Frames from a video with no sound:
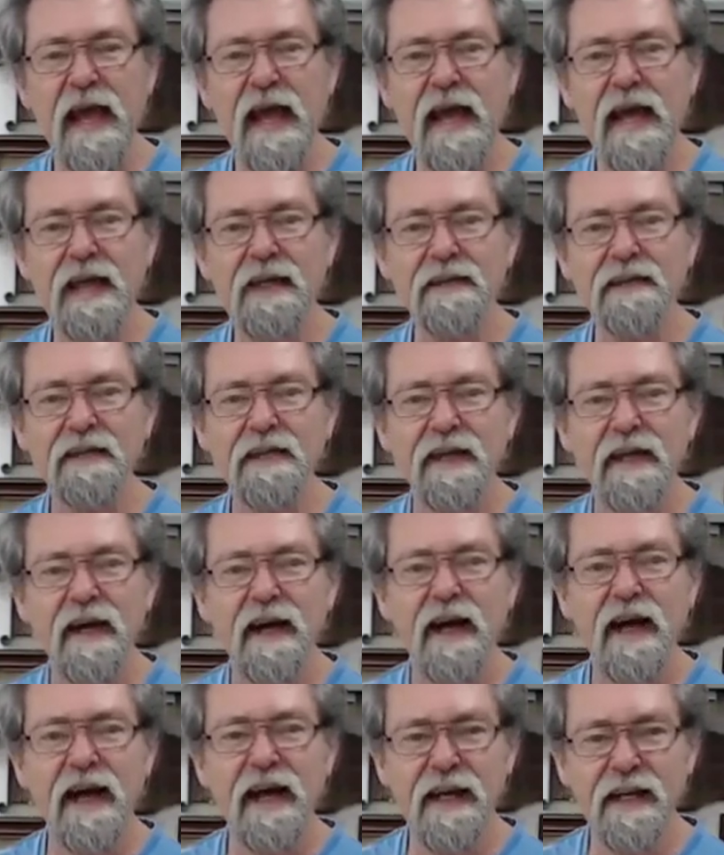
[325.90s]
And
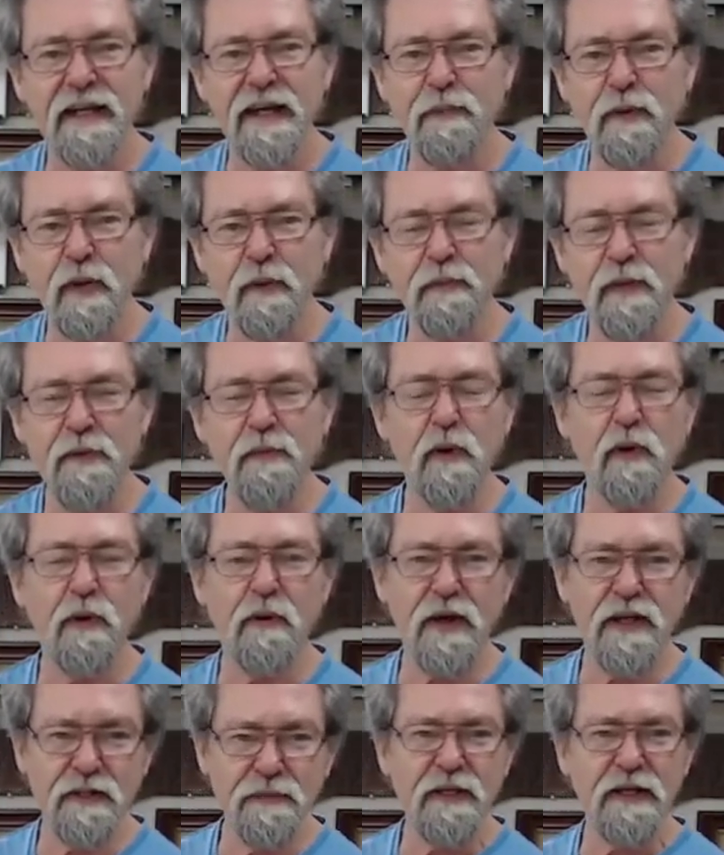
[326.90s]
I had a couple of people
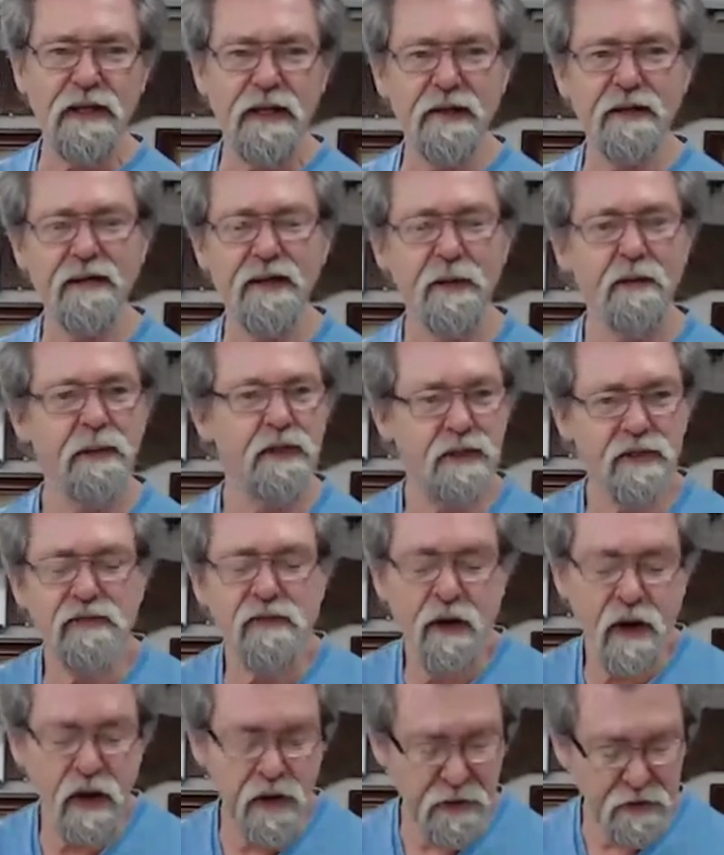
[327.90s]
correcting me here and there, which
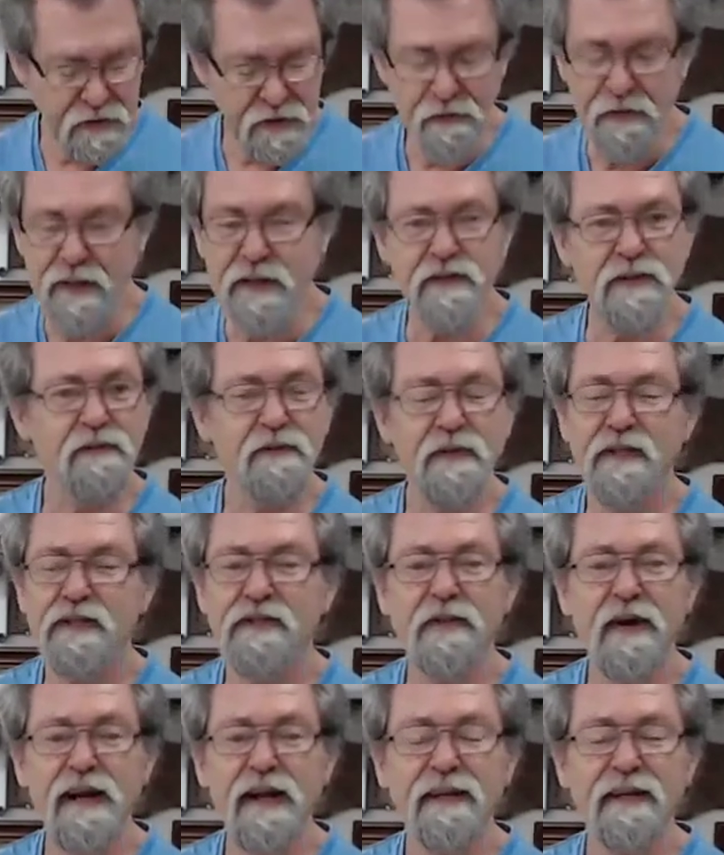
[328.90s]
is fine. You know, that's
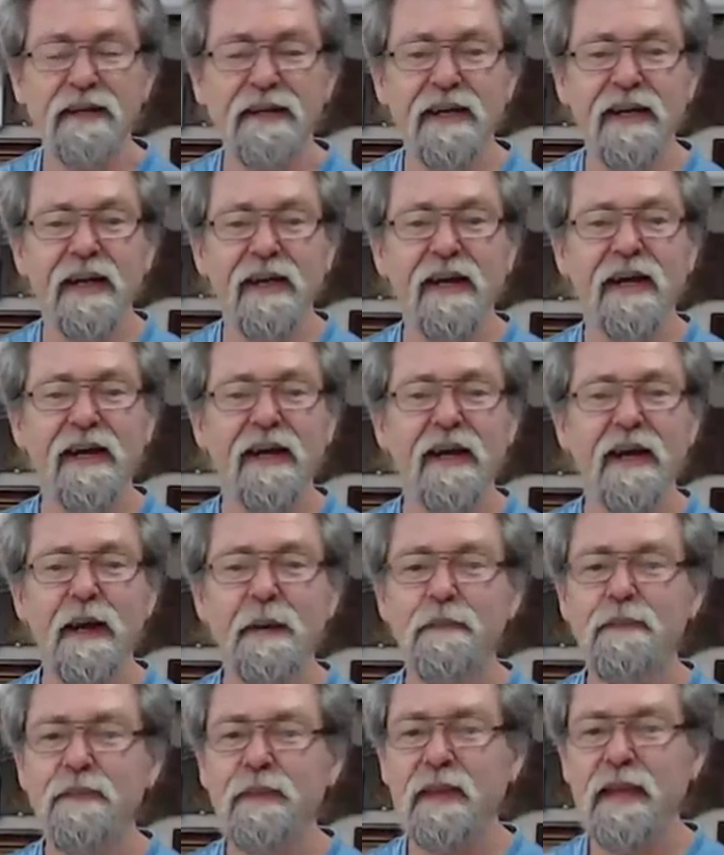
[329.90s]
that's great.
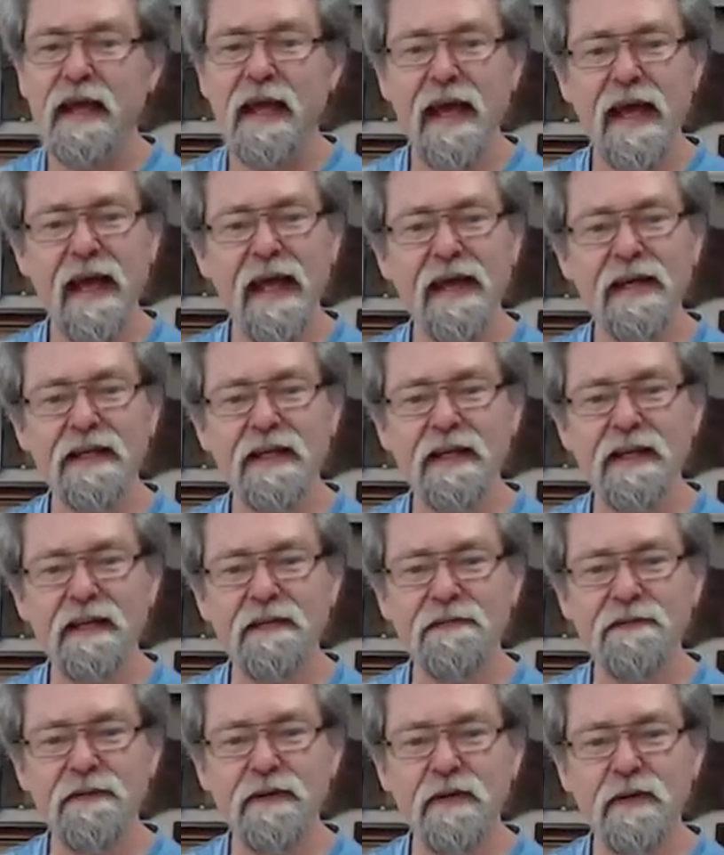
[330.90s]
Um, and
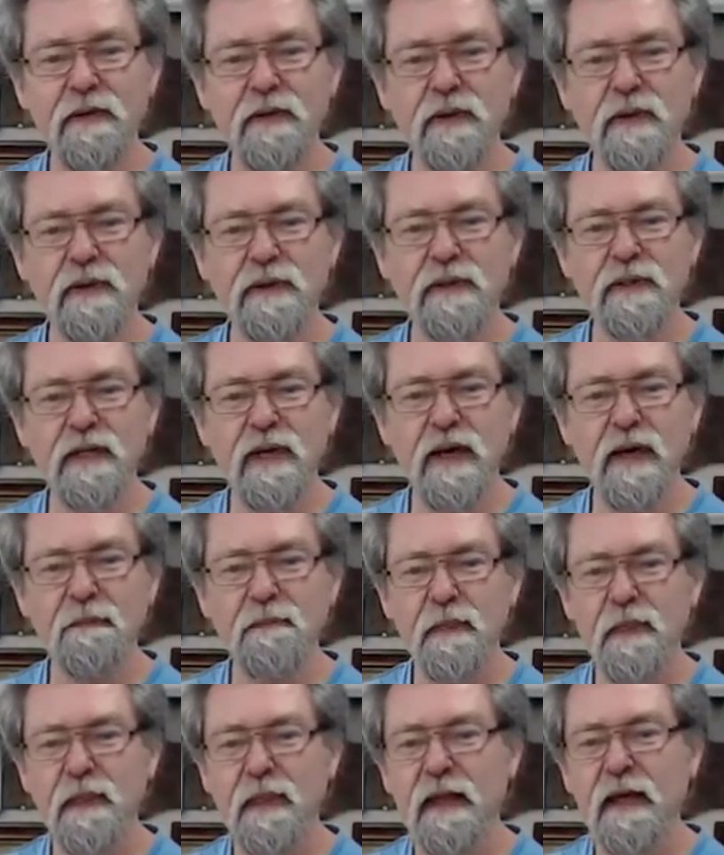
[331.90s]
if you could, uh,